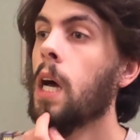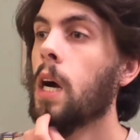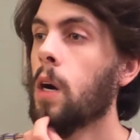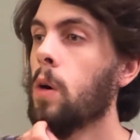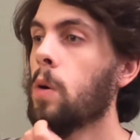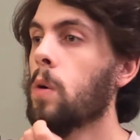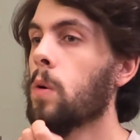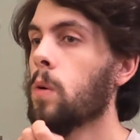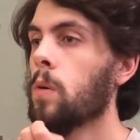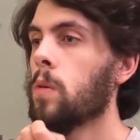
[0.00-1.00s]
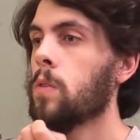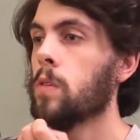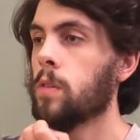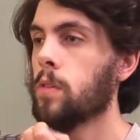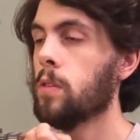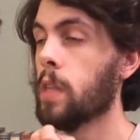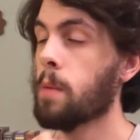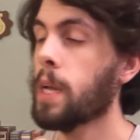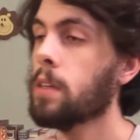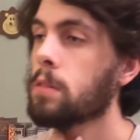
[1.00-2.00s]
Oh, do they
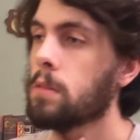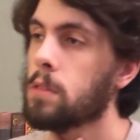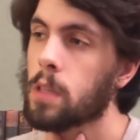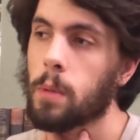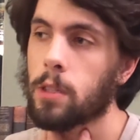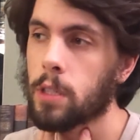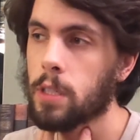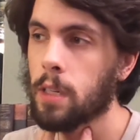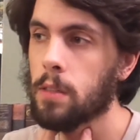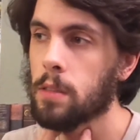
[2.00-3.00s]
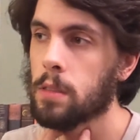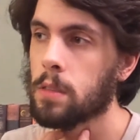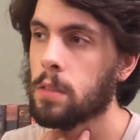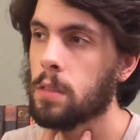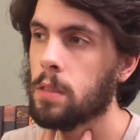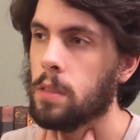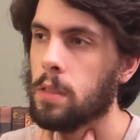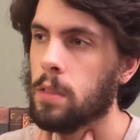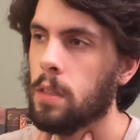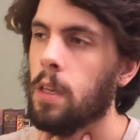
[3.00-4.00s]
make trick takers?
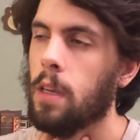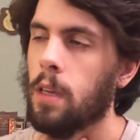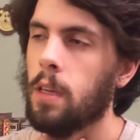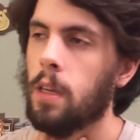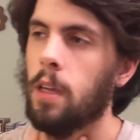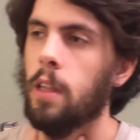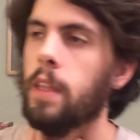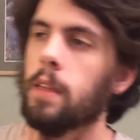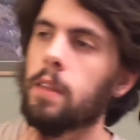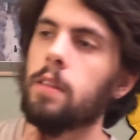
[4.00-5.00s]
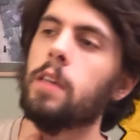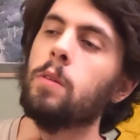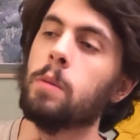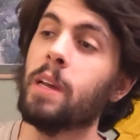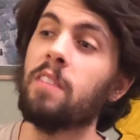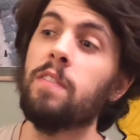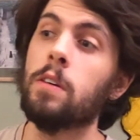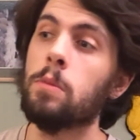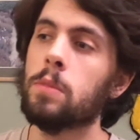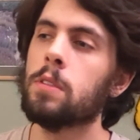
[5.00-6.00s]
They only make
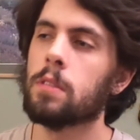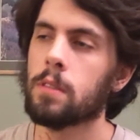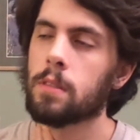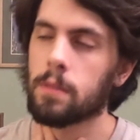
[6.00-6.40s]
films?